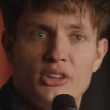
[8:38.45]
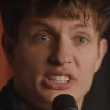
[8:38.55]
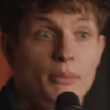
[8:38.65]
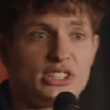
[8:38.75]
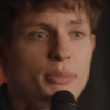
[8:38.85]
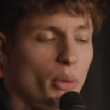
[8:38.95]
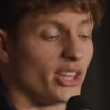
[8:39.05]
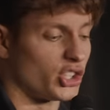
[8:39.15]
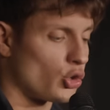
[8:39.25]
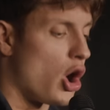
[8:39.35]
You know, something
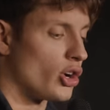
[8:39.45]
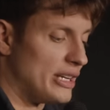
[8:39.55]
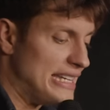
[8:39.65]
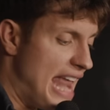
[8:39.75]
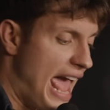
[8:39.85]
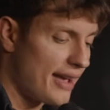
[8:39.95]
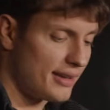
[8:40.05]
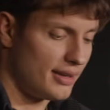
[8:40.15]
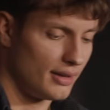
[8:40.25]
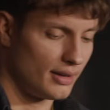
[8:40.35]
with a stronger neck.